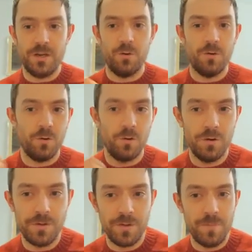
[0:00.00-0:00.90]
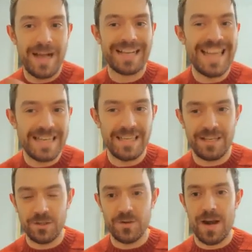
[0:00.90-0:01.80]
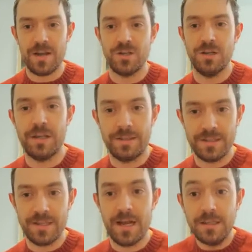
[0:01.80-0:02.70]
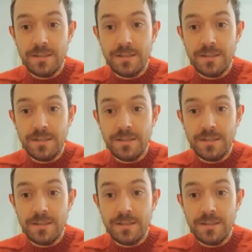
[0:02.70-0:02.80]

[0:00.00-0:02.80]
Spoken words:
or the magnetic attraction, like there's that